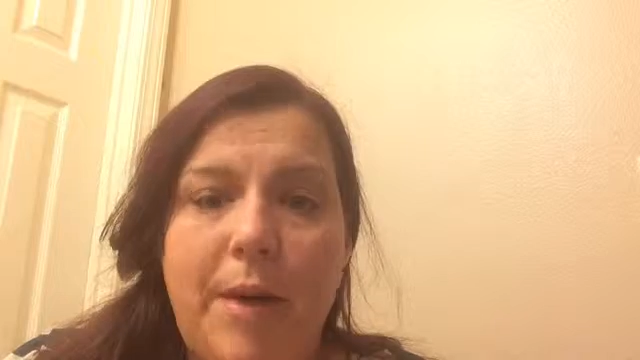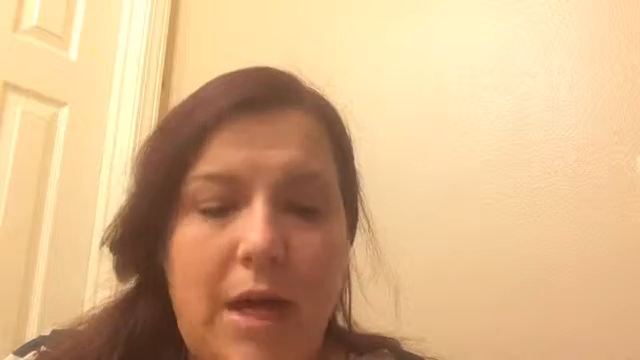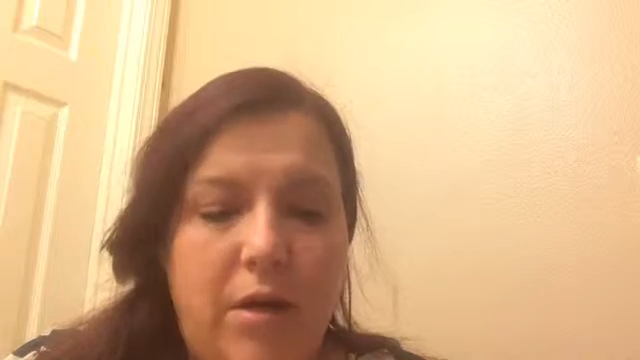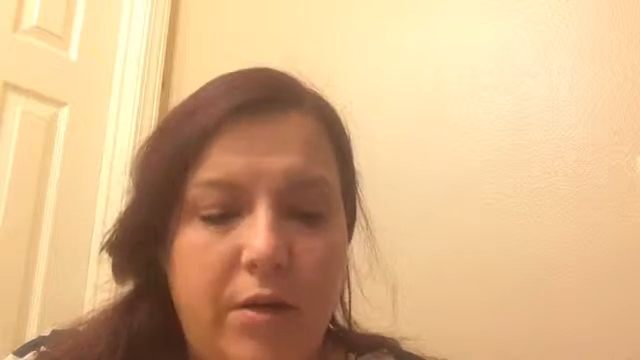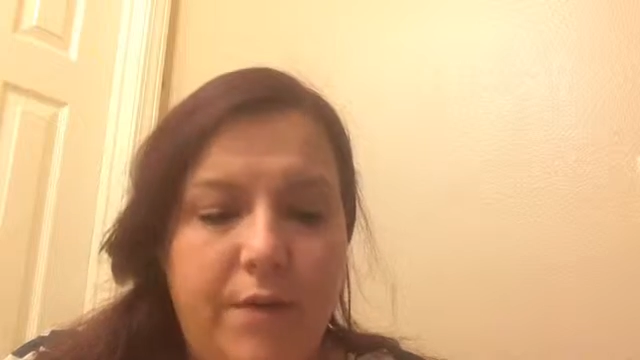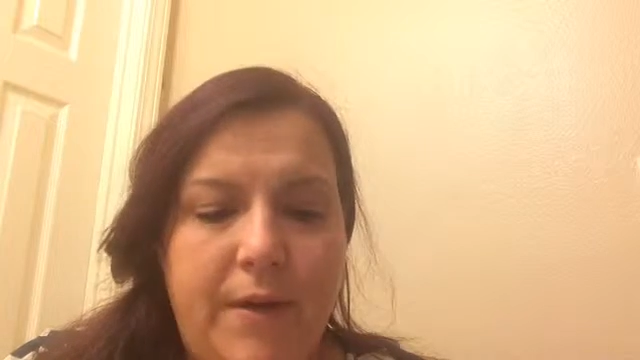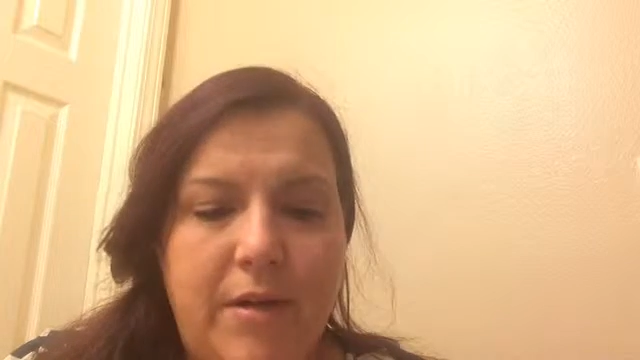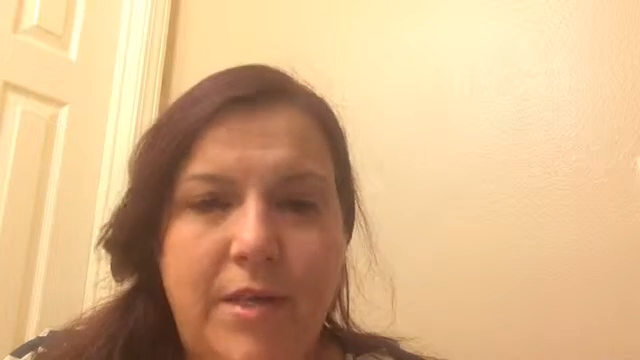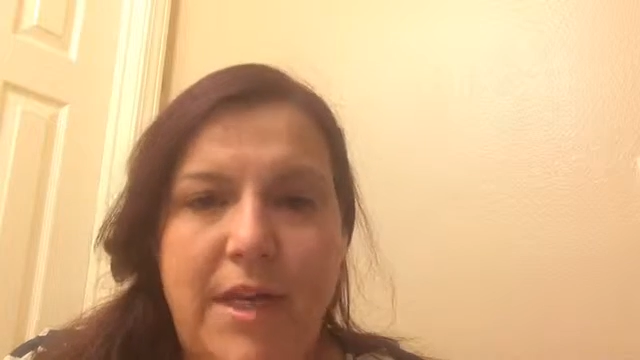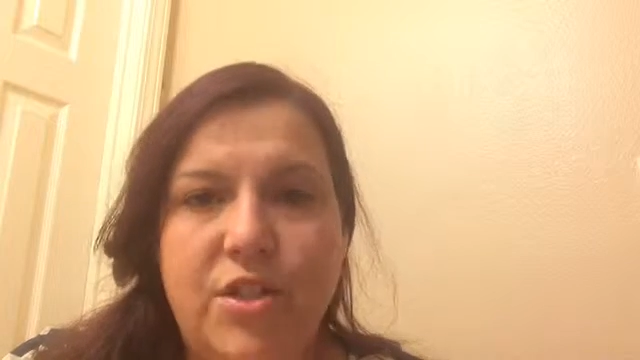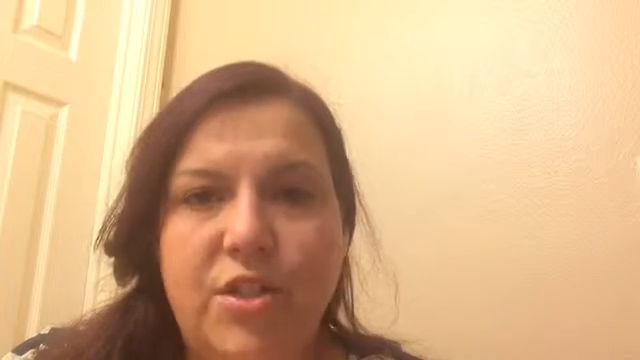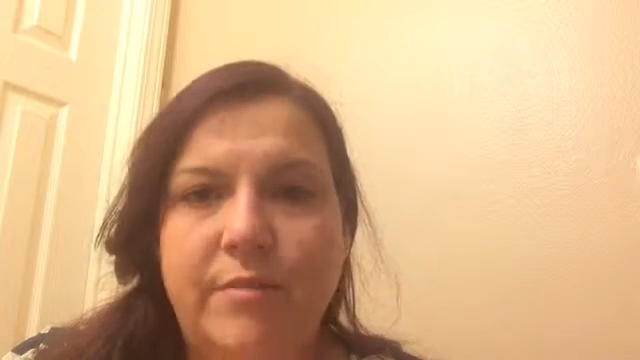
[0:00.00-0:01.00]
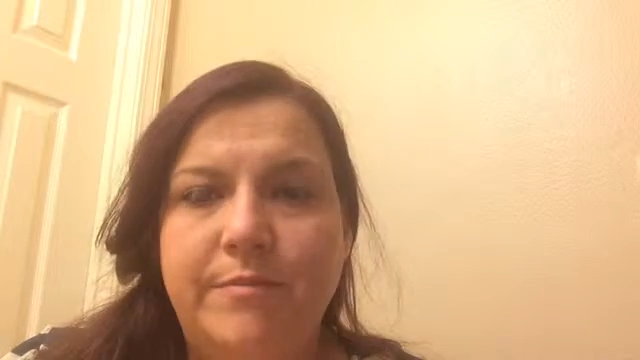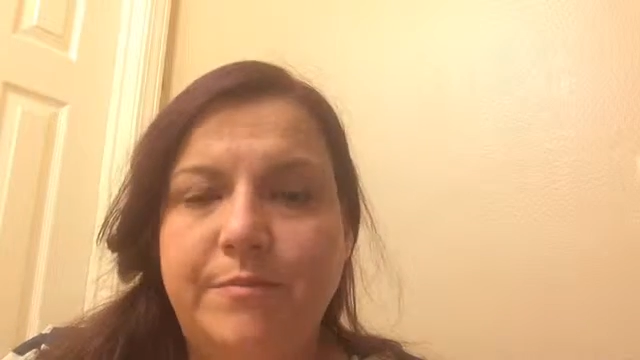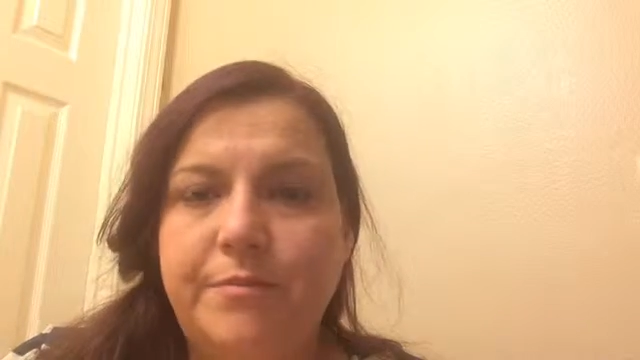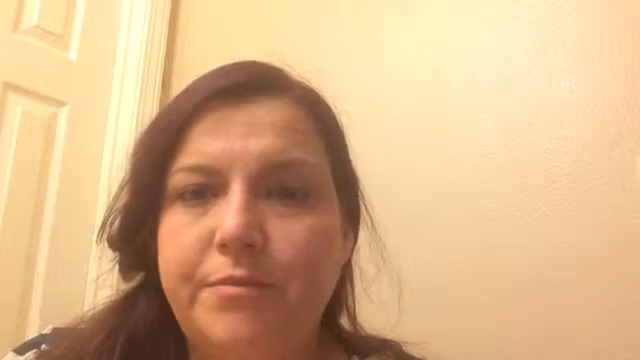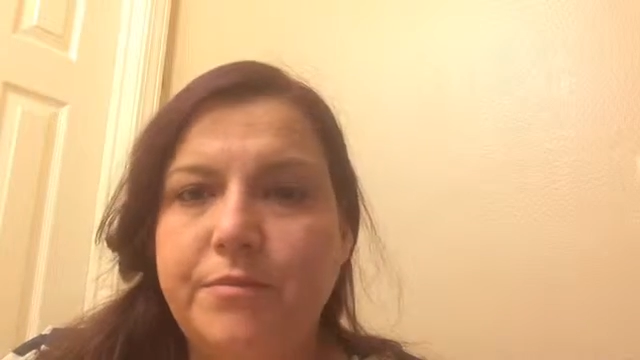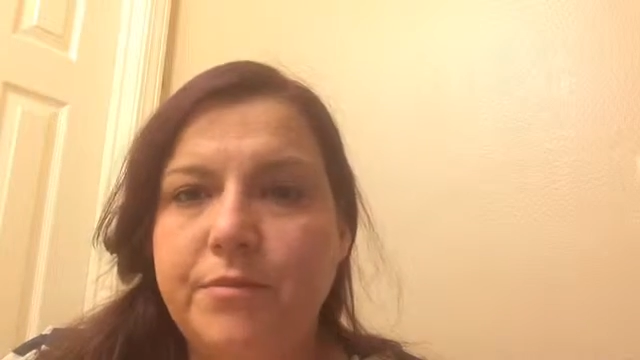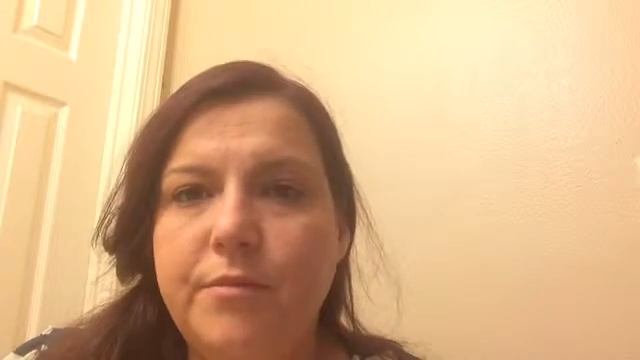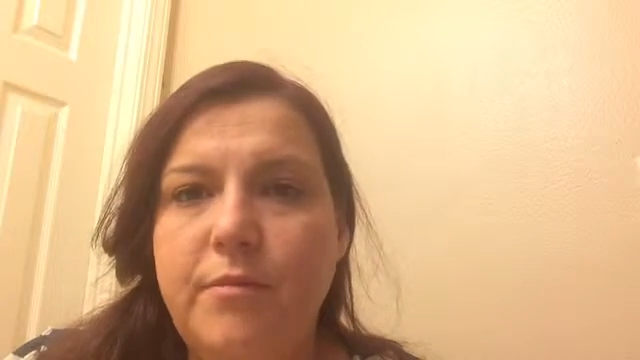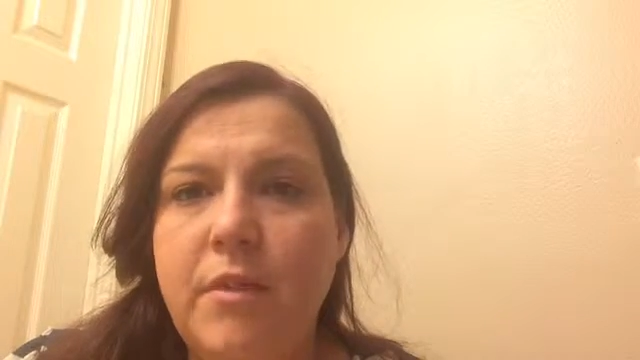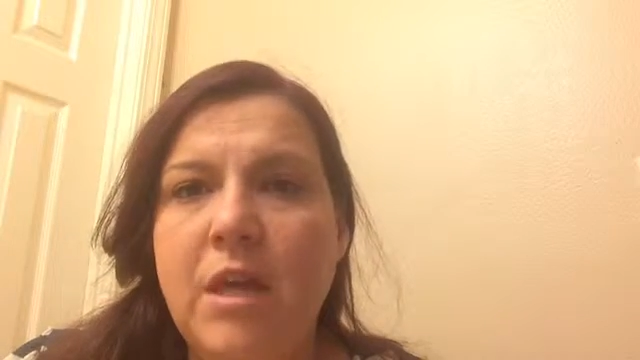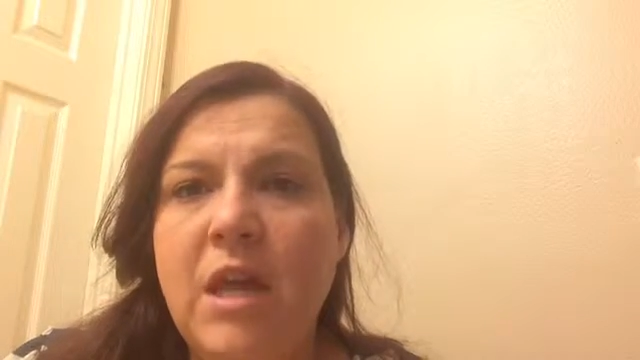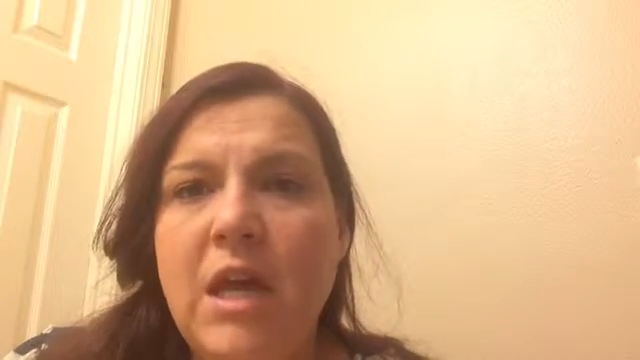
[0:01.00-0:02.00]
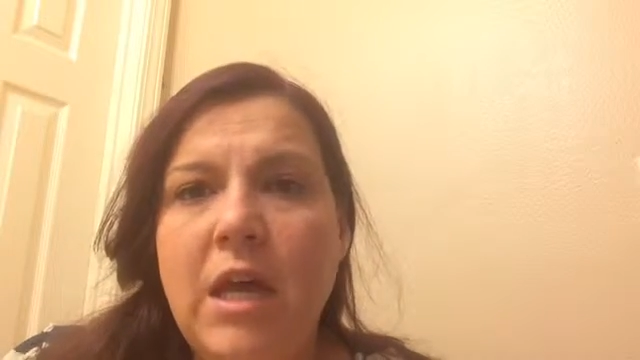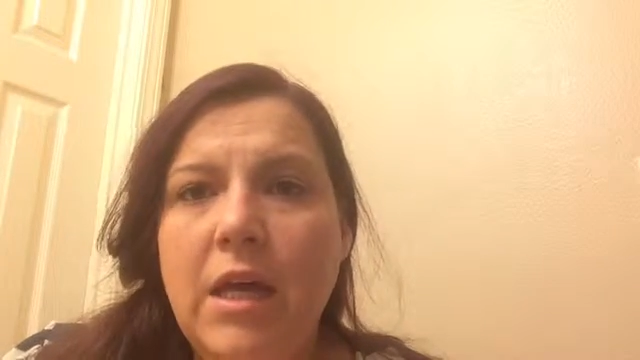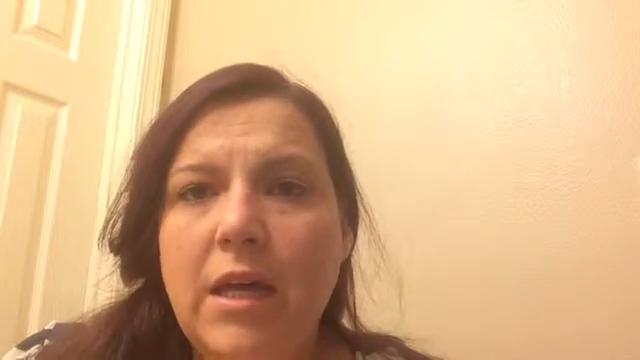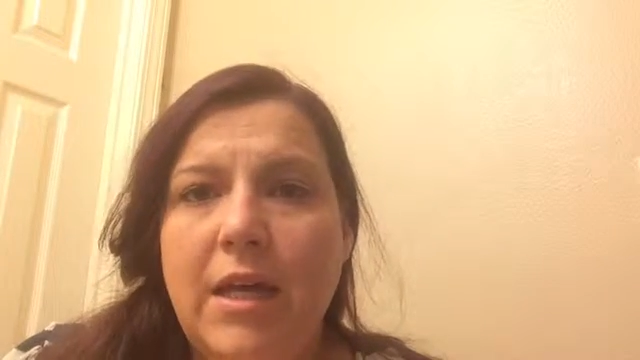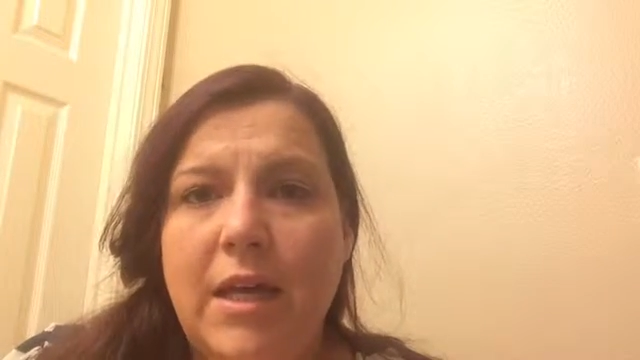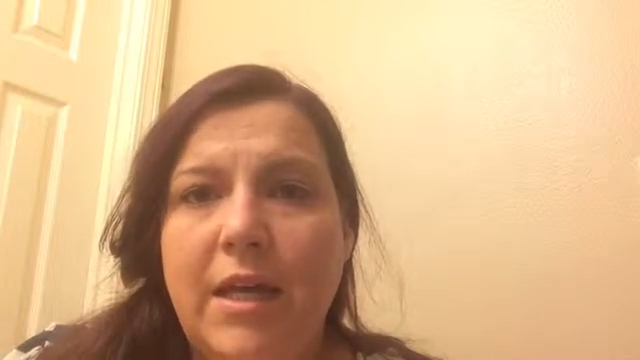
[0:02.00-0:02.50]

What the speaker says: Powder Foundation. And